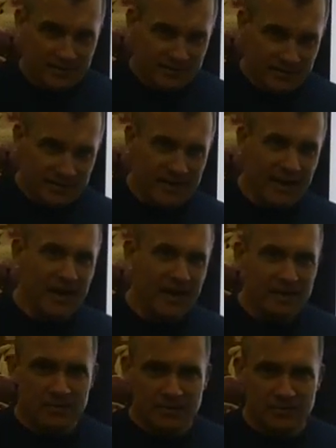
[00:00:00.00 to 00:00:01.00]
The
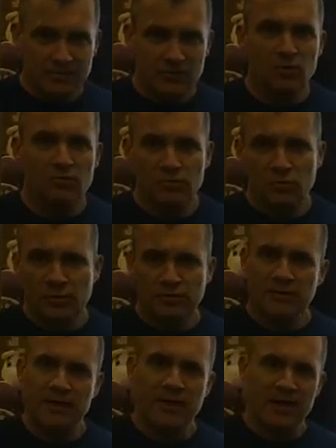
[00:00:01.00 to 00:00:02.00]
game is over when
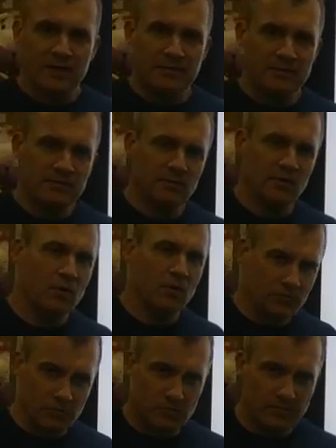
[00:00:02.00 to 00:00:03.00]
the game is
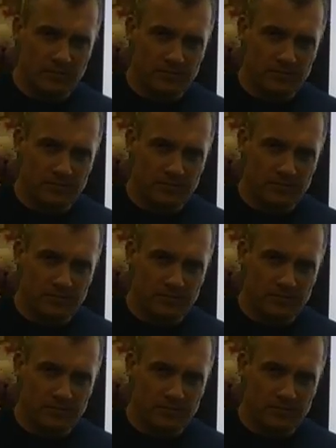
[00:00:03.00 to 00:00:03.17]
over.